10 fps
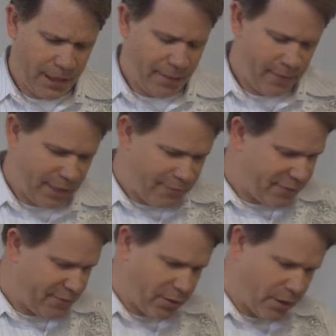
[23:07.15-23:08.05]
And I'm
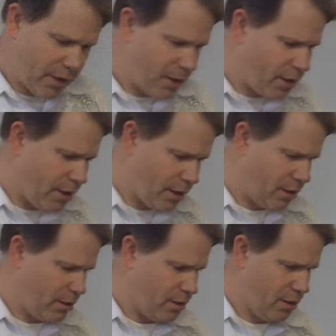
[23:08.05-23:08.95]
thankful
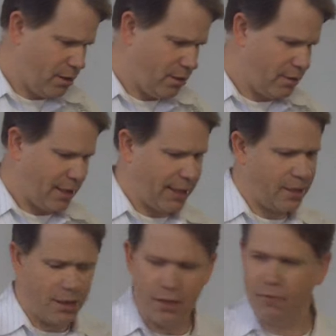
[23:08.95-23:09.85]
for
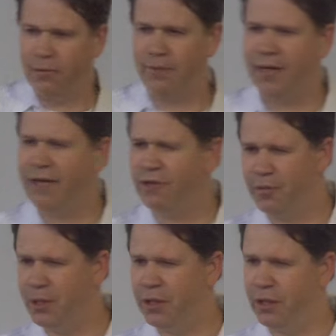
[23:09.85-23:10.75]
when we have
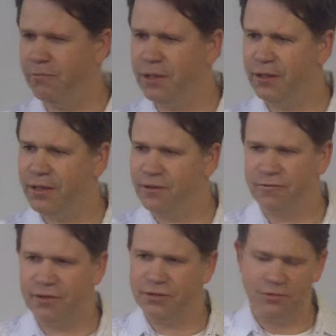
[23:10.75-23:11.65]
communion. We do that the
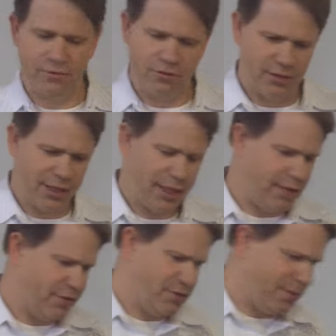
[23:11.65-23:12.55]
first
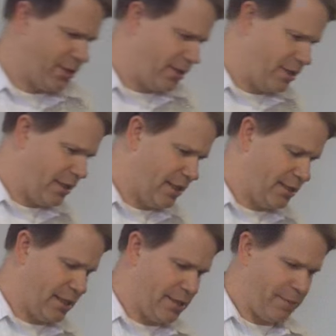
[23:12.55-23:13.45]
Sunday of each month.
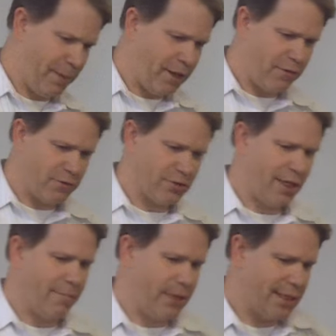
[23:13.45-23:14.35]
It's a powerful
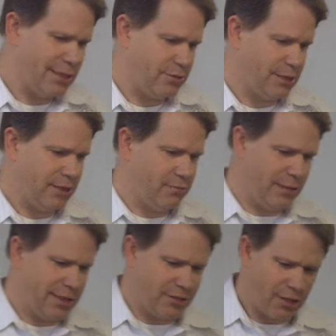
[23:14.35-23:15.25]
time because
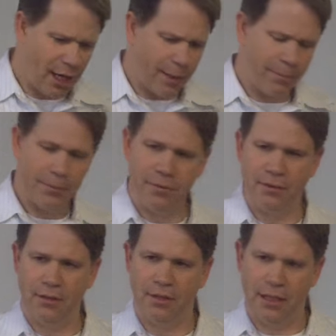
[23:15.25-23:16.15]
we stop
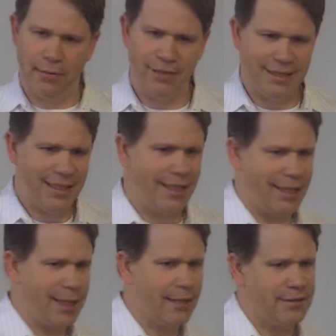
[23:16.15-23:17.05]
and we
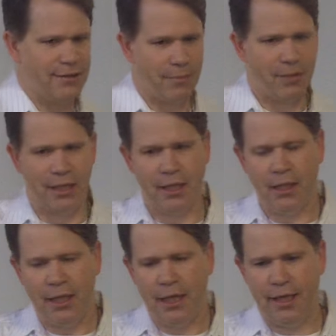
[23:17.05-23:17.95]
take in
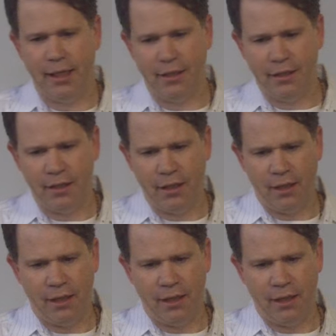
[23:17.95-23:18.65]
something. And